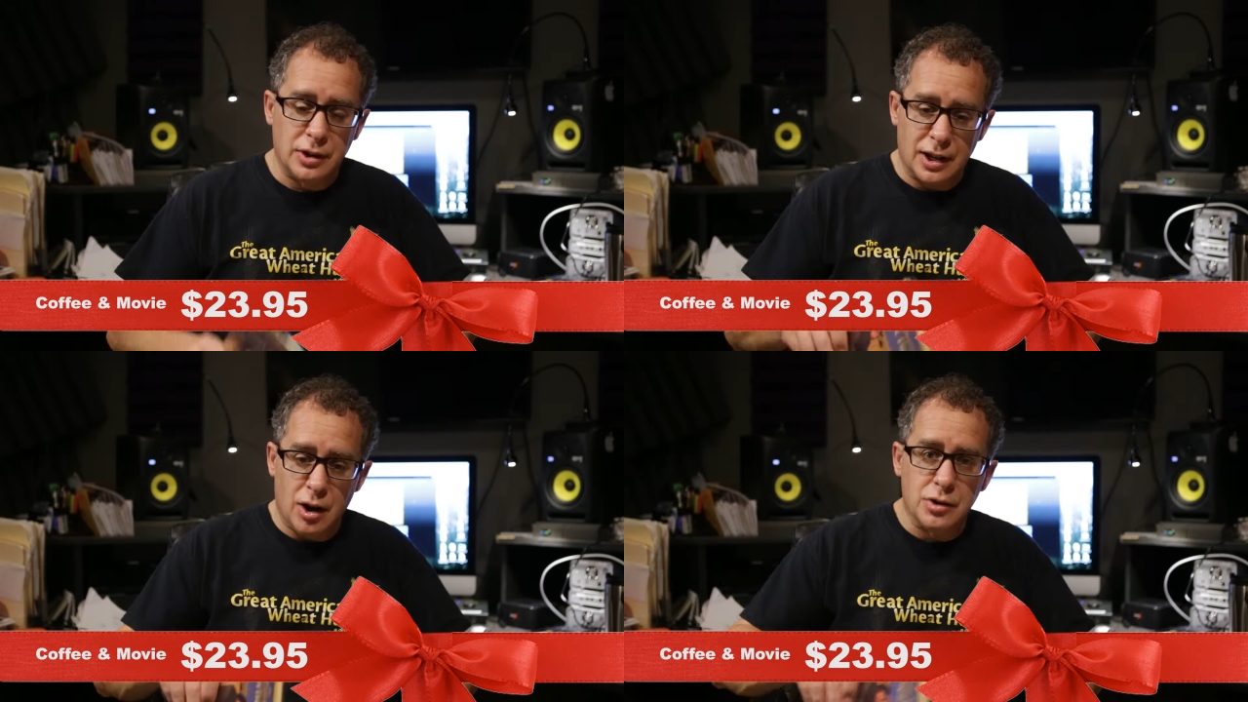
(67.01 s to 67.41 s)

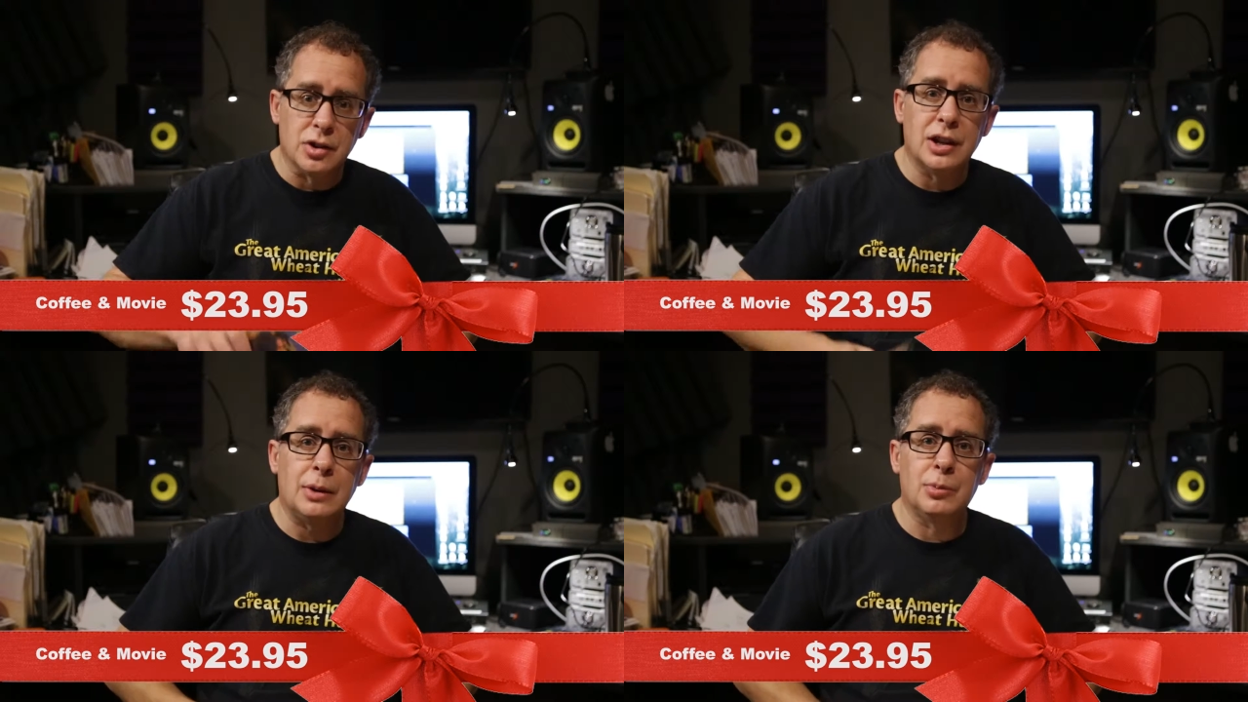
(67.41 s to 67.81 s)
Click on
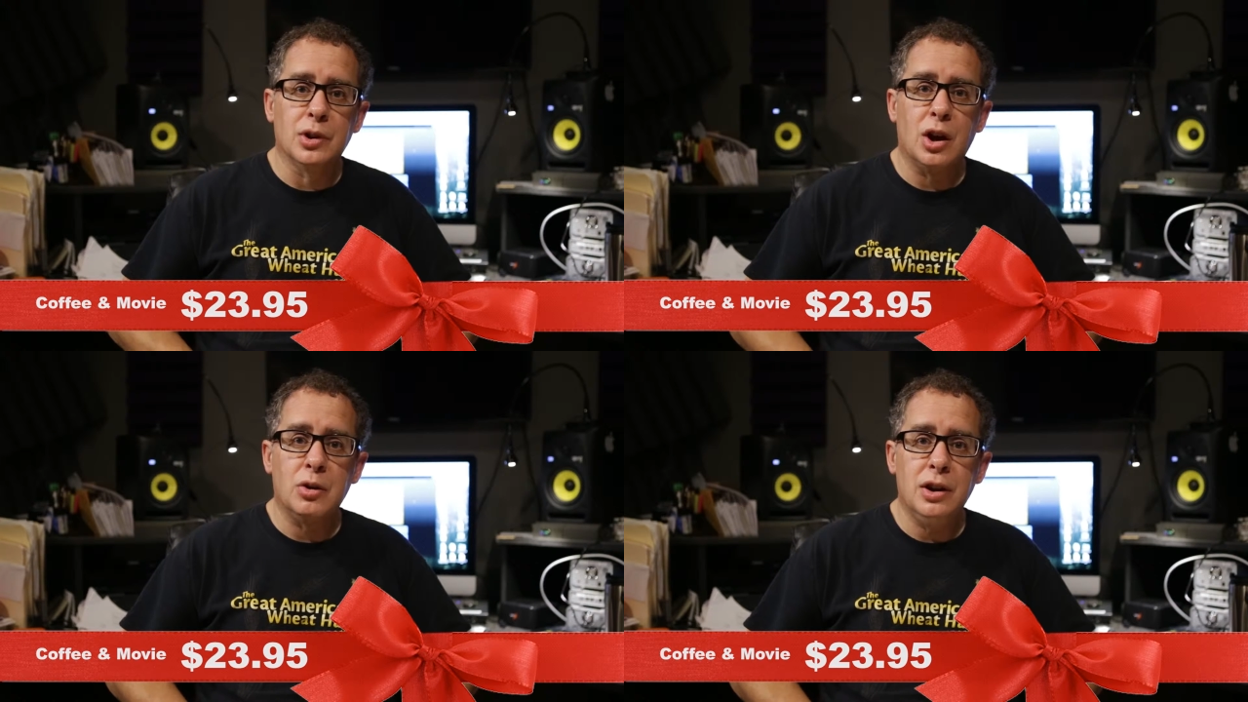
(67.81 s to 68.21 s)
the link
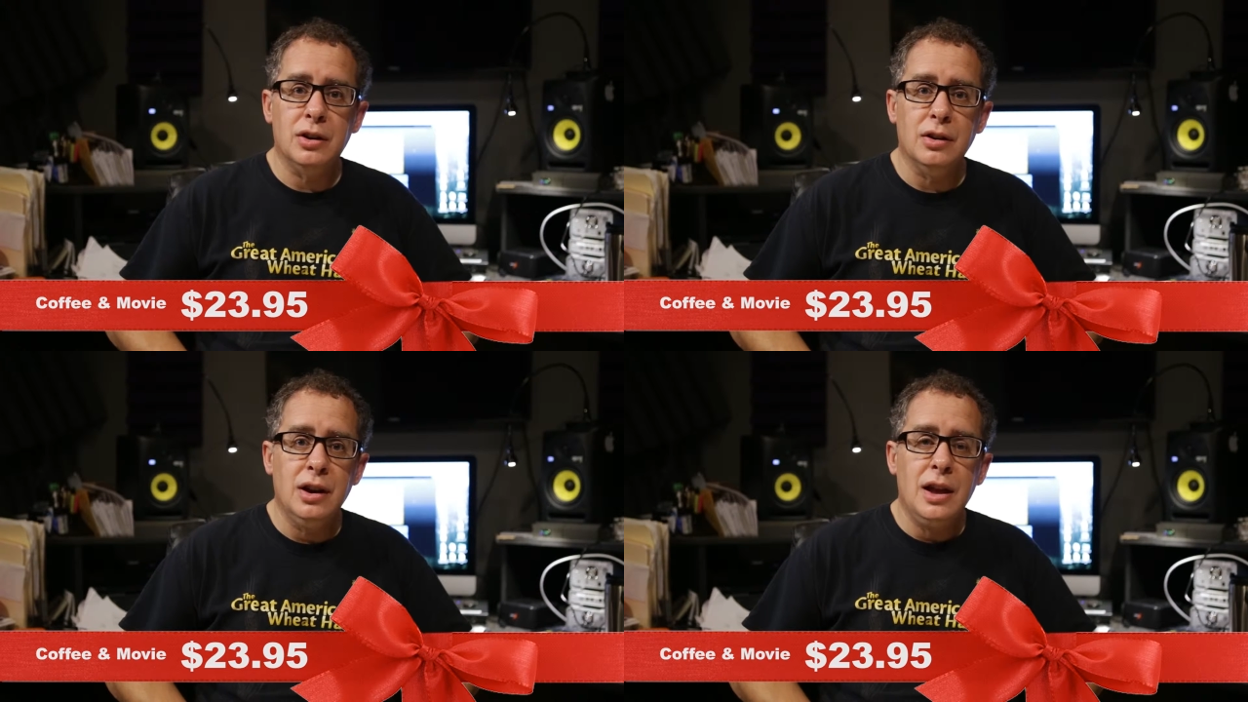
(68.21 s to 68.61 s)
below
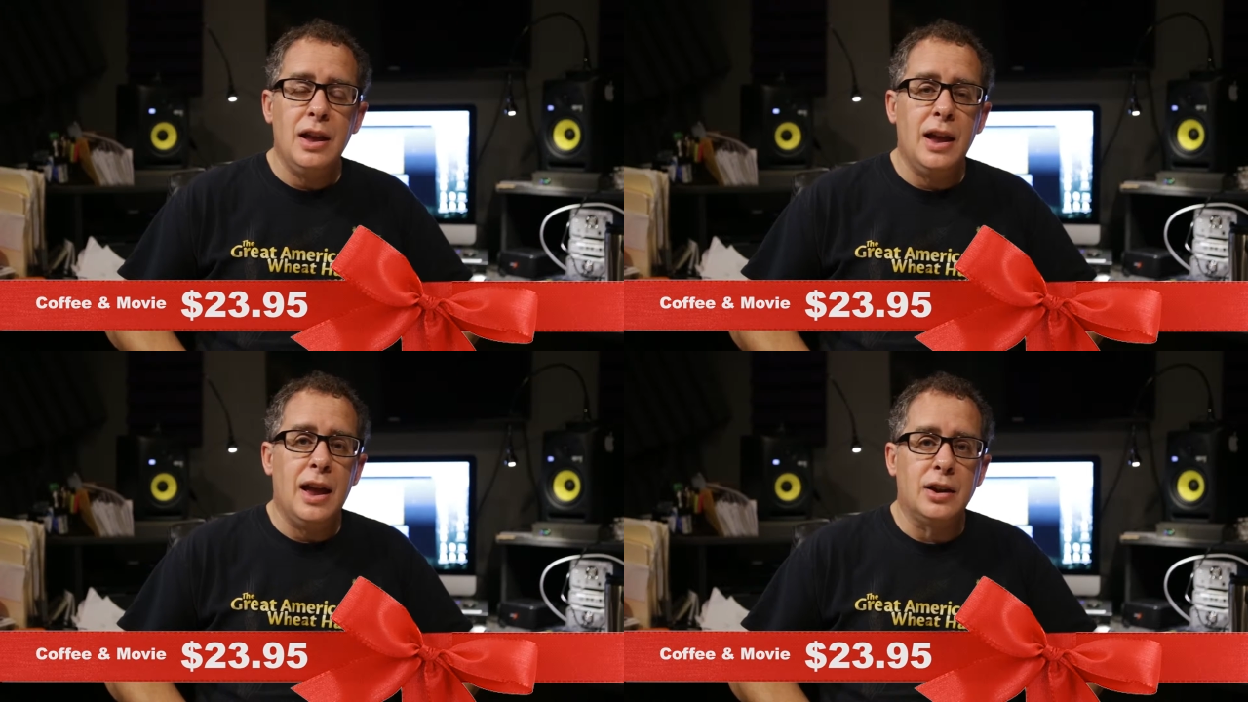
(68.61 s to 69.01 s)
here
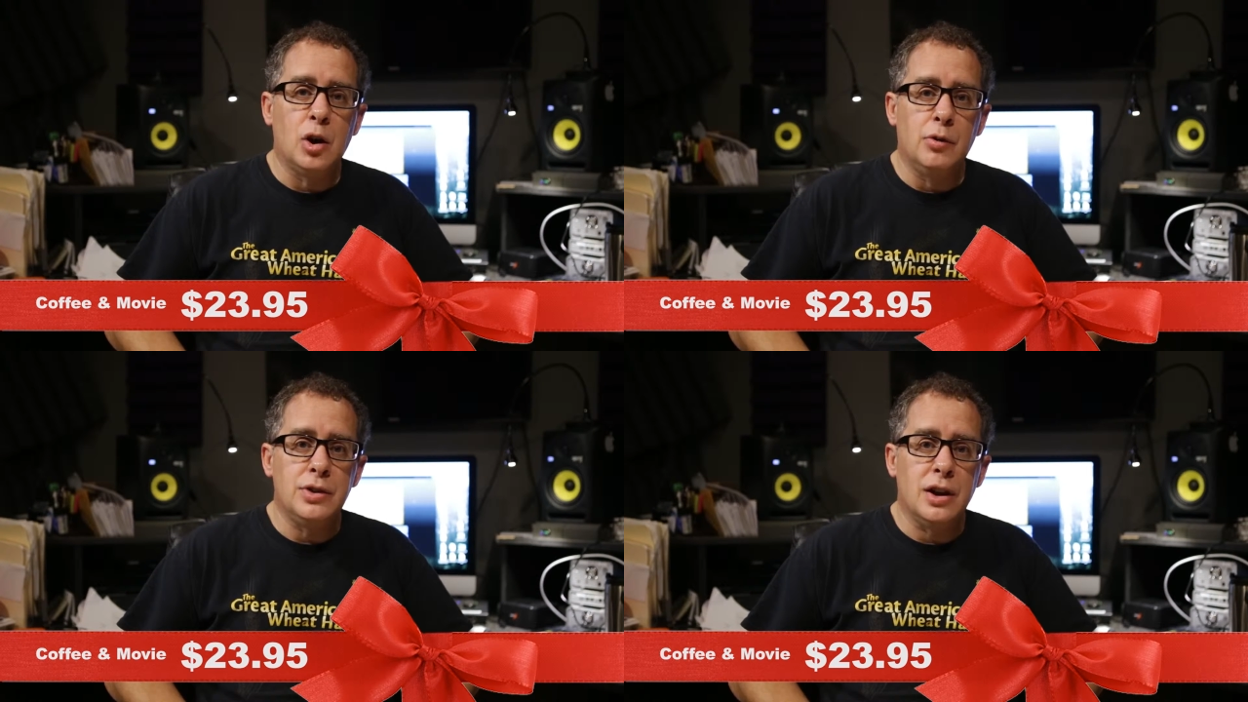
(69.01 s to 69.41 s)
and
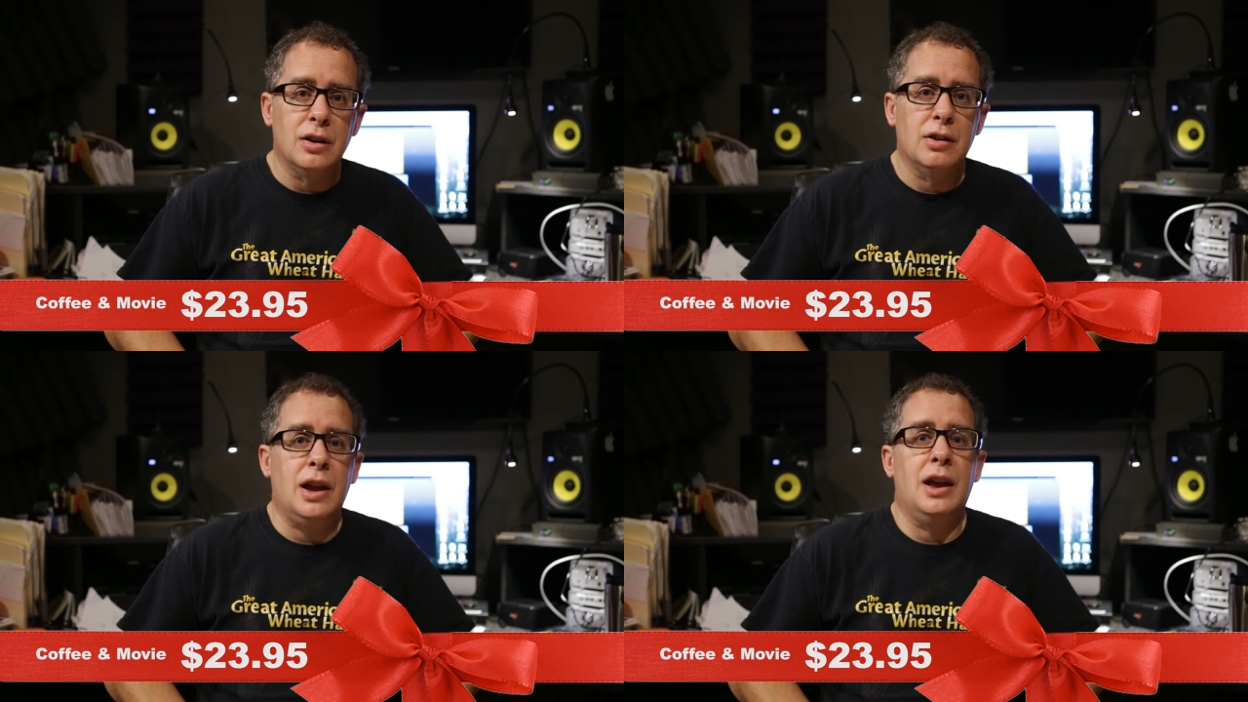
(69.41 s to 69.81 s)
go over
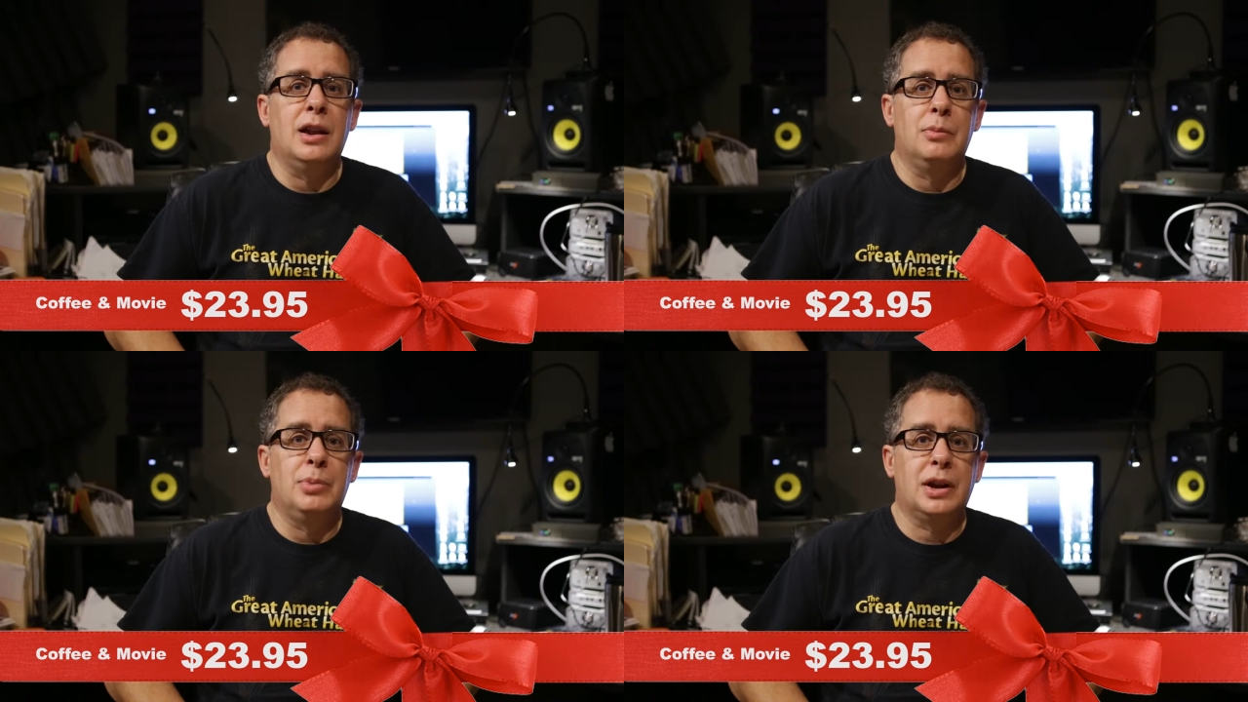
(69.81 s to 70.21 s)
there and